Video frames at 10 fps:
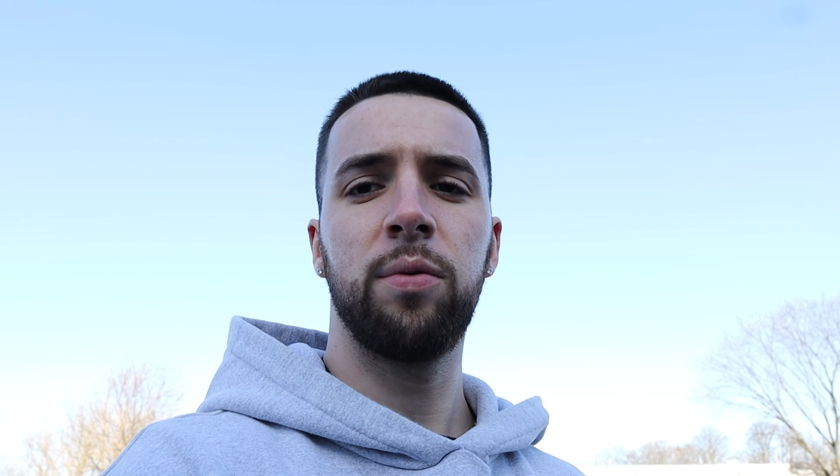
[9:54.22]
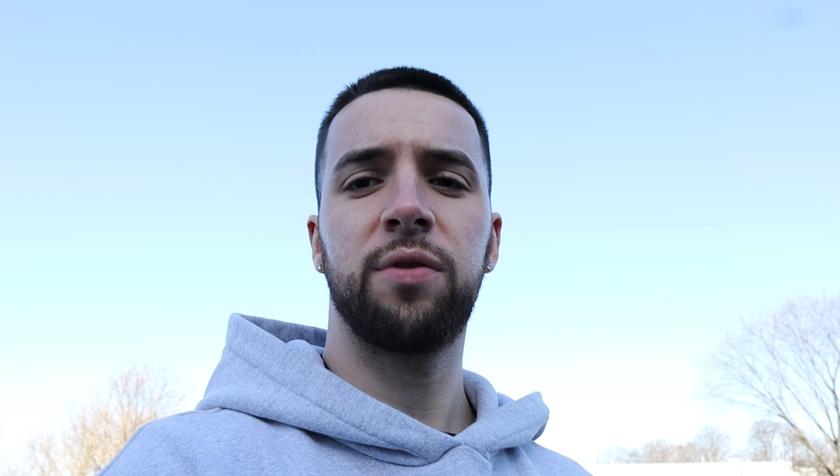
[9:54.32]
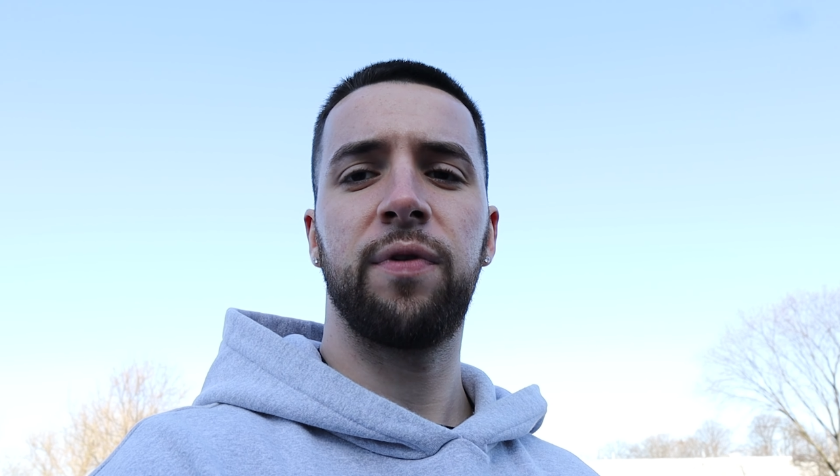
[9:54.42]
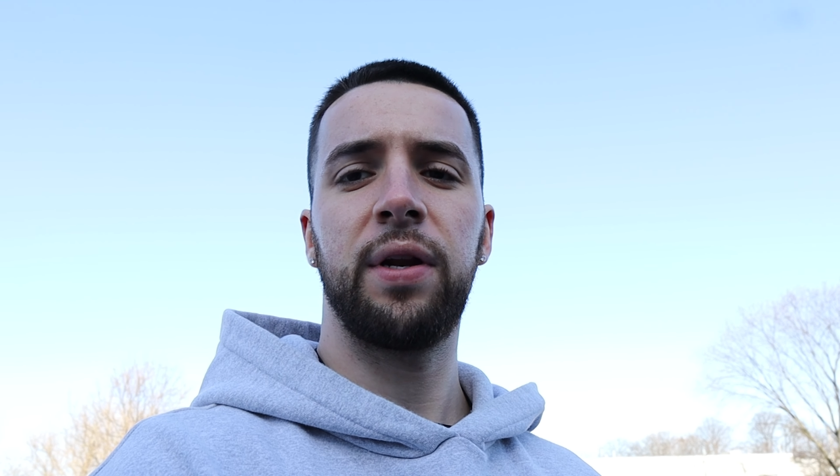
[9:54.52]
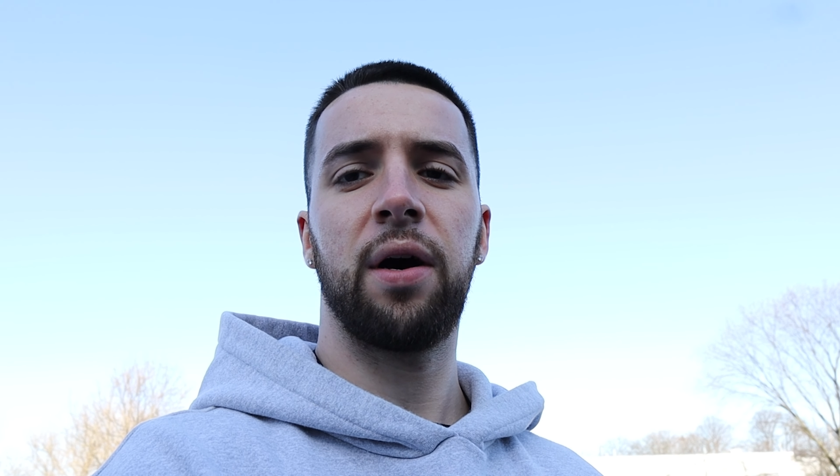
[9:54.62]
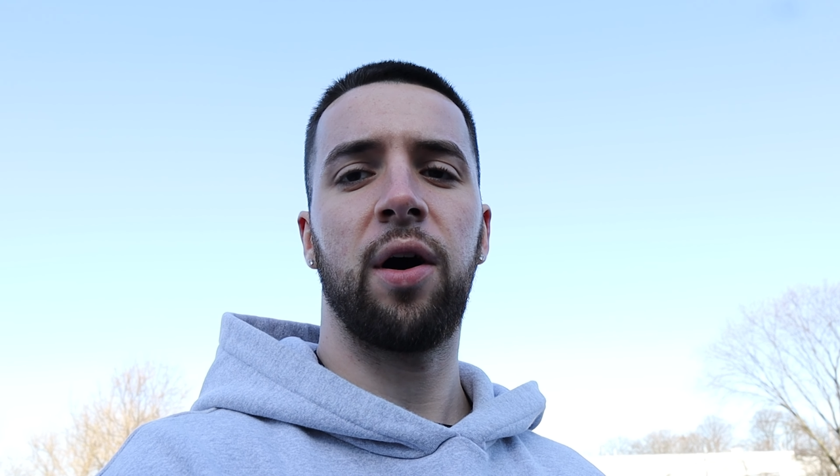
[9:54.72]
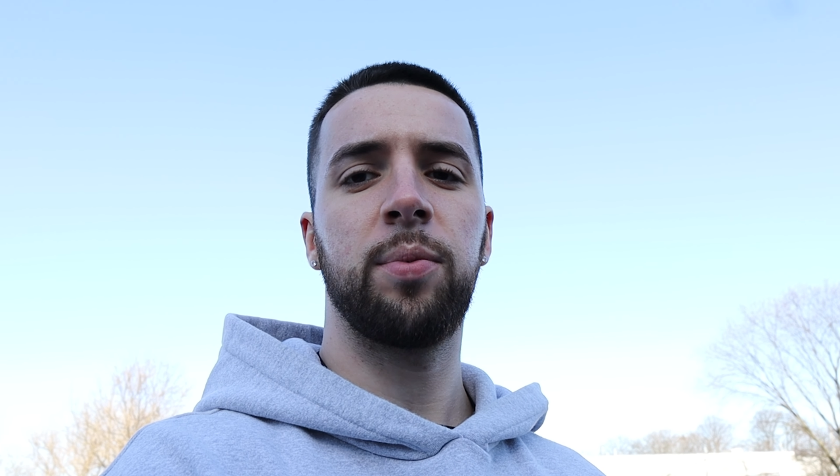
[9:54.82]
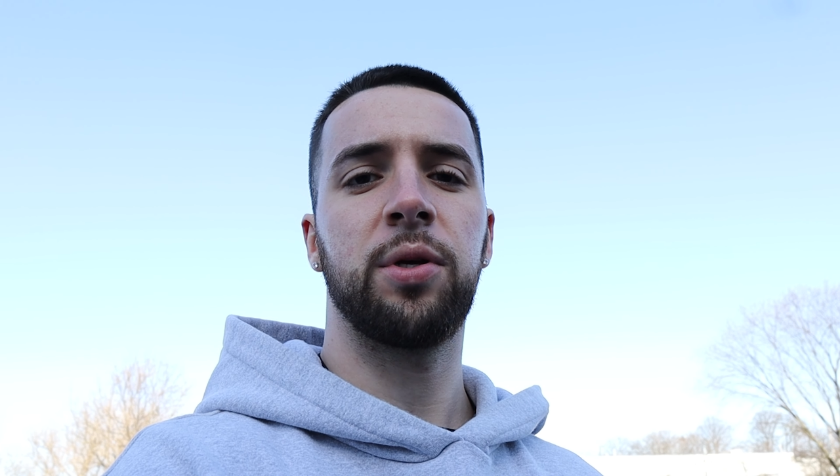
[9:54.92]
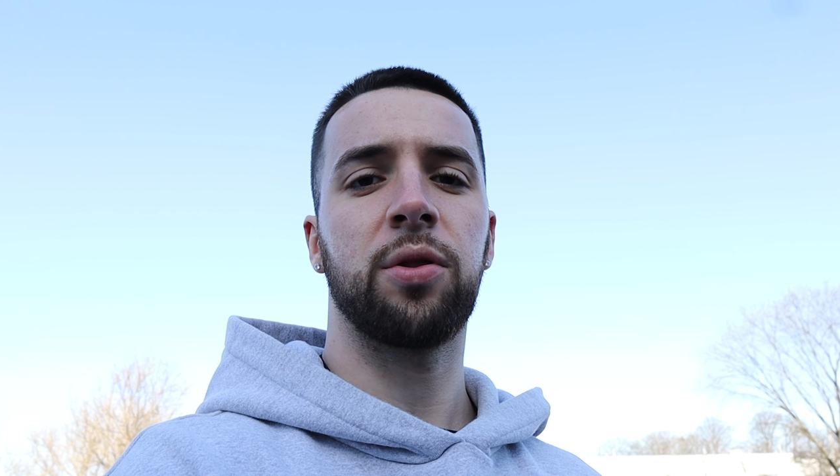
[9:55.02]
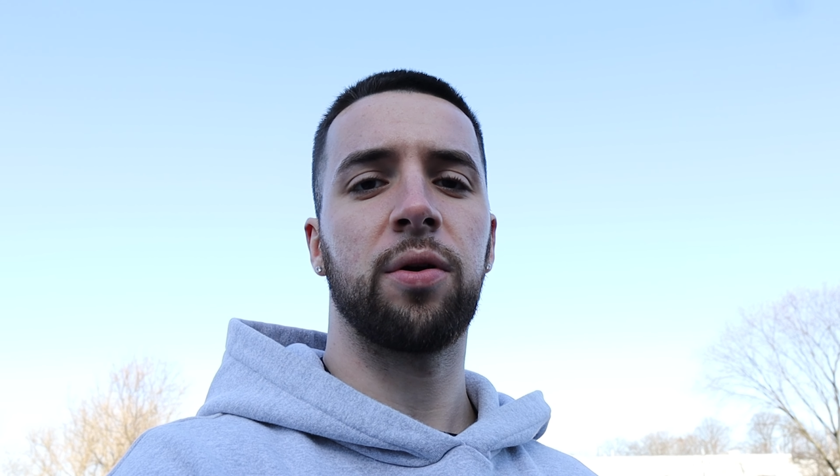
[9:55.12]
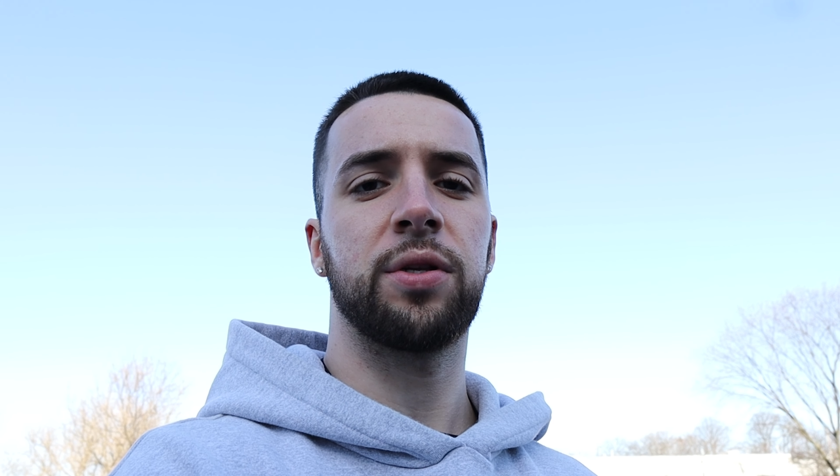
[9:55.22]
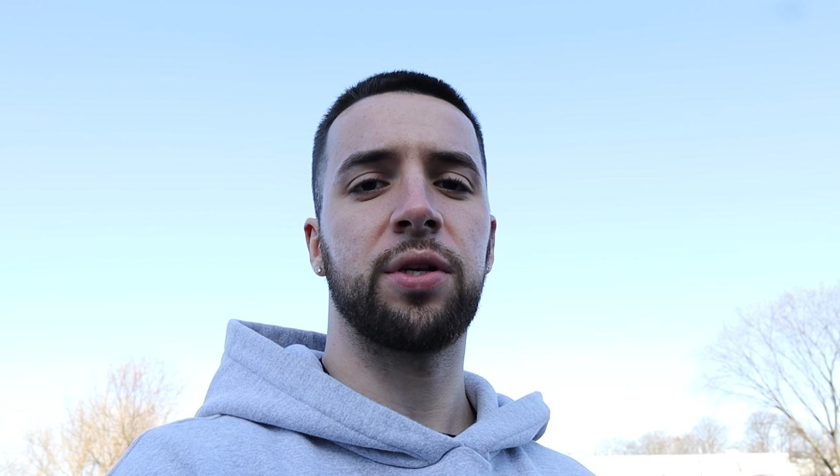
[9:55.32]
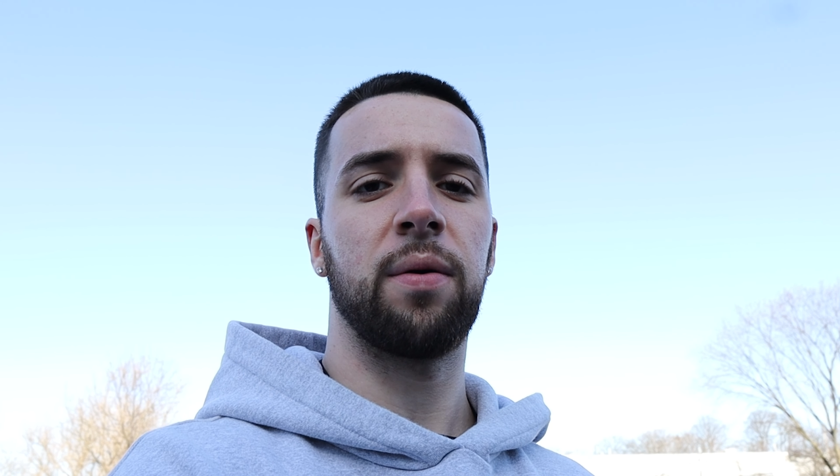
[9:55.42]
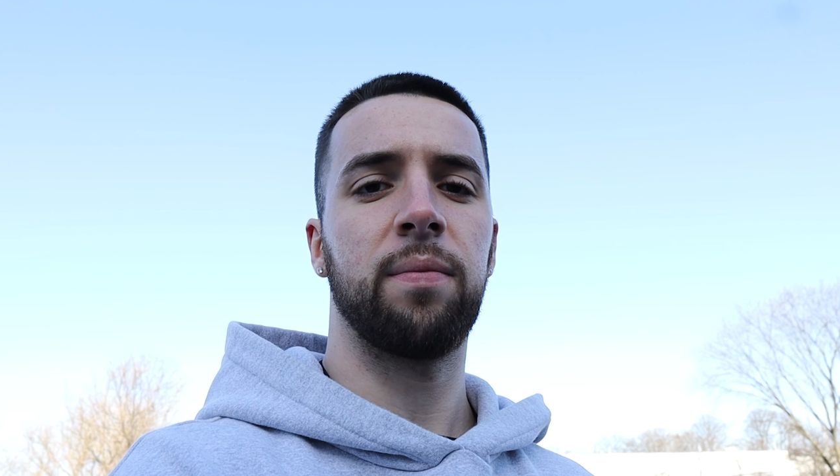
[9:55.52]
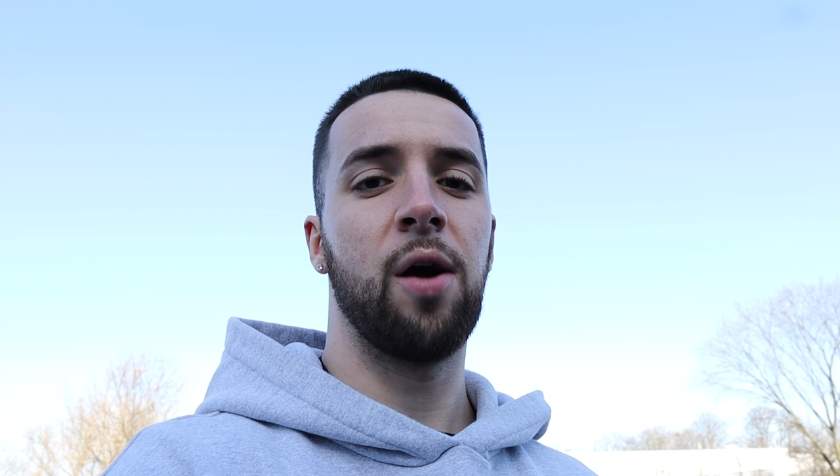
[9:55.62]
I hope this video helped you learn something.